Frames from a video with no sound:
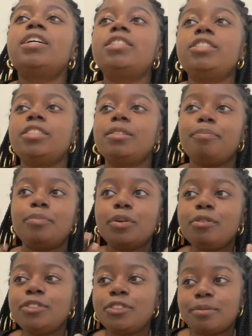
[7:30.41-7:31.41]
just
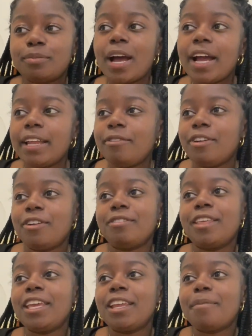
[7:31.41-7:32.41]
blows your mind when you're
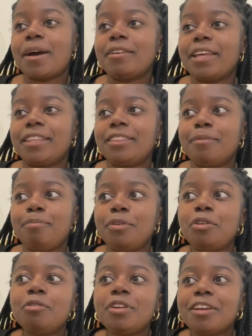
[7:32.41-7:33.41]
thinking about like the
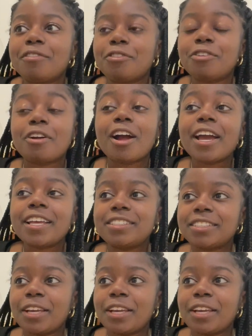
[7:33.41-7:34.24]
beauty of Christ.